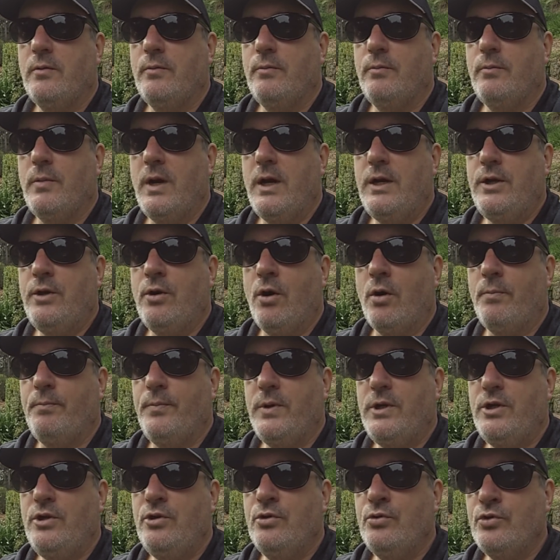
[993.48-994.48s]
may not
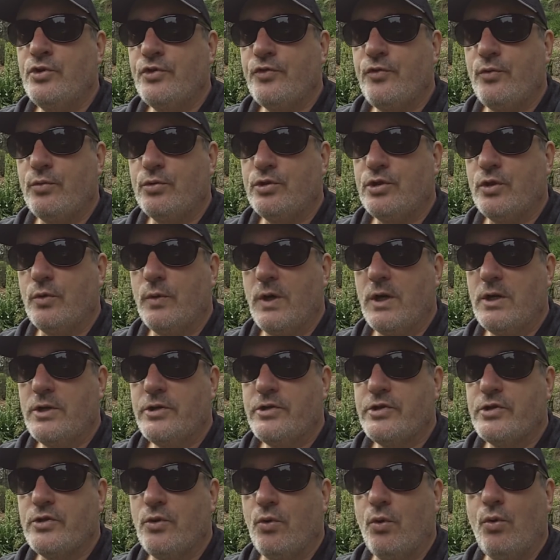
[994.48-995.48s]
be useful to
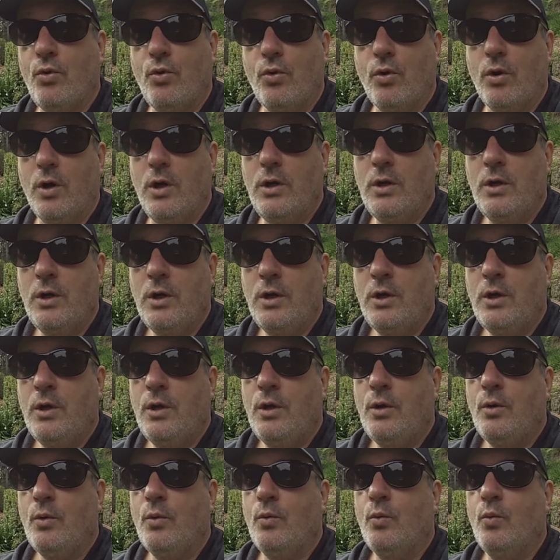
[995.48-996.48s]
us, or
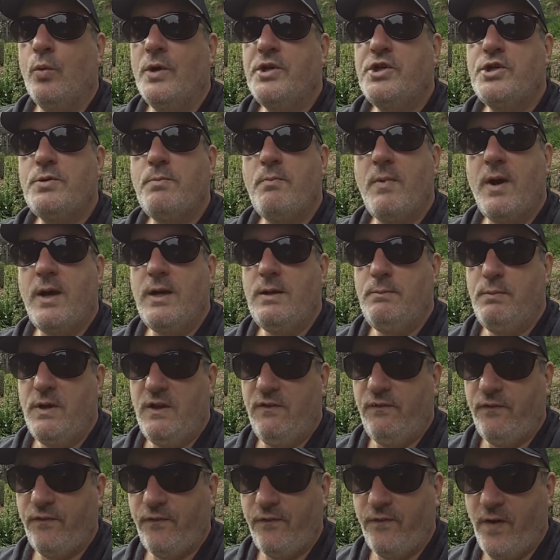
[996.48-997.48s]
which may be
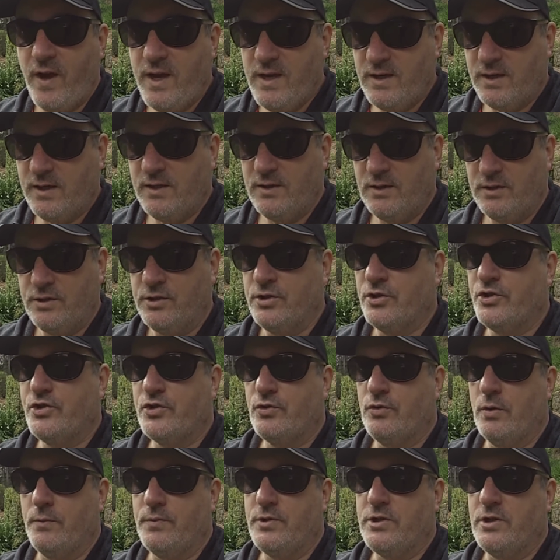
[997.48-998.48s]
fake
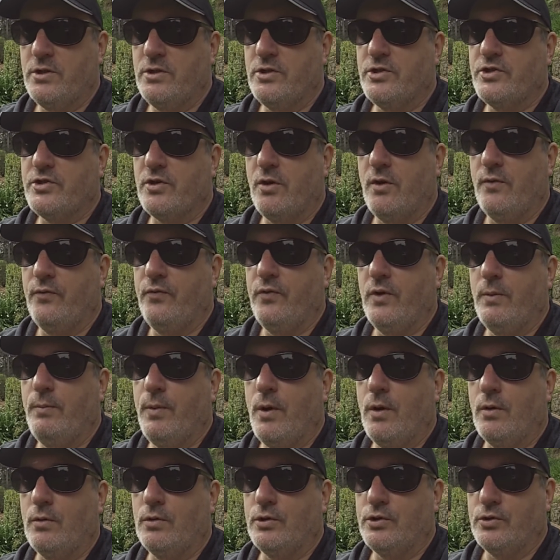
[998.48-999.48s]
descriptions of
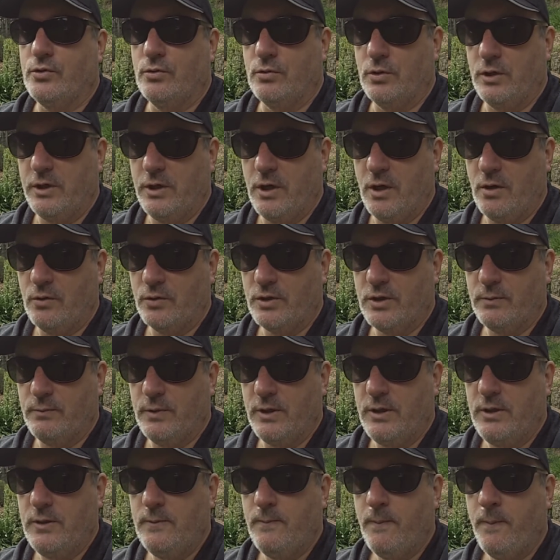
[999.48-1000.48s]
laboratory
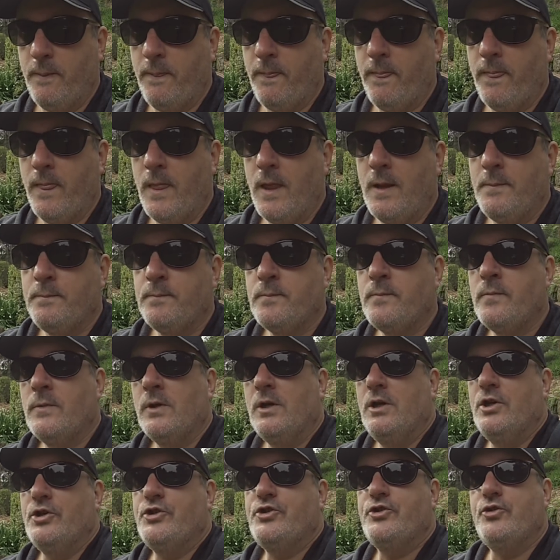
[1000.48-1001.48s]
alchemy,
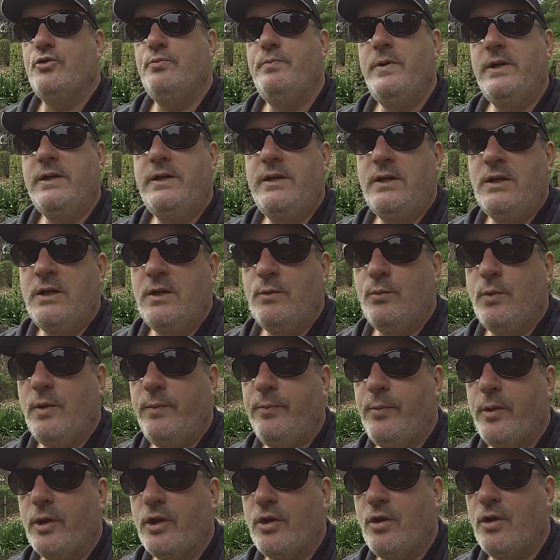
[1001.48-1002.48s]
is to begin
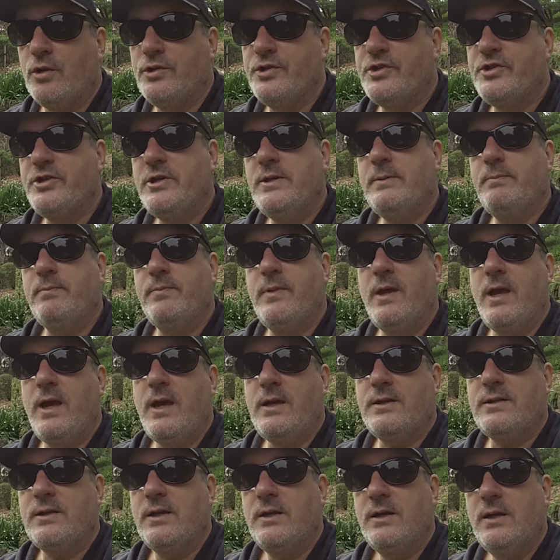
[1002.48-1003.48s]
with the concept
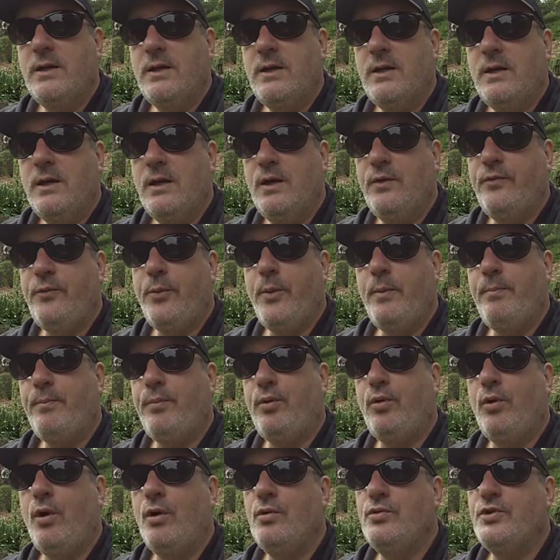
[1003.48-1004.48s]
that if the
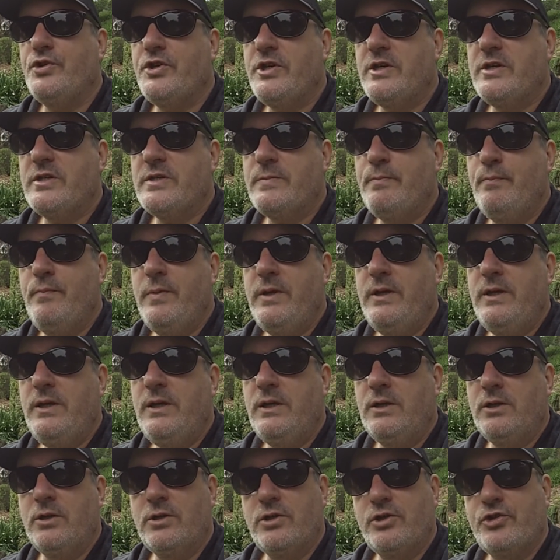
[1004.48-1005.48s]
process
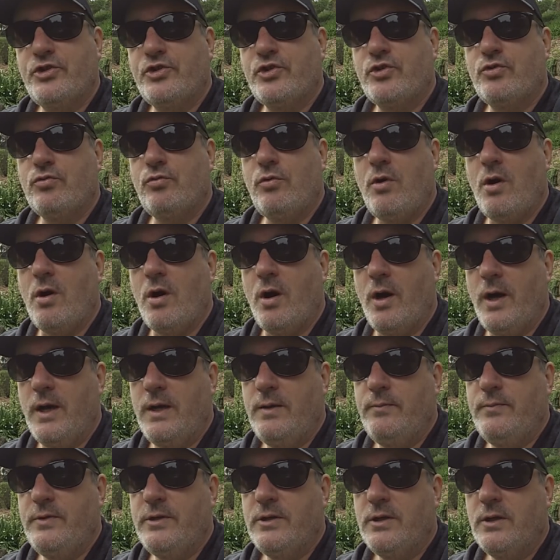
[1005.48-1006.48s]
being
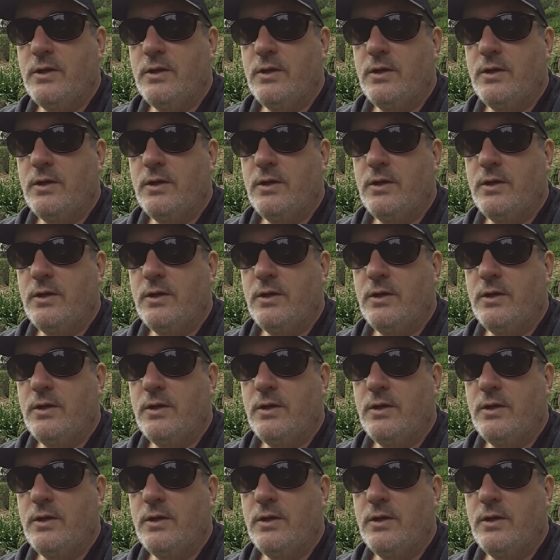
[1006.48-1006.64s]
described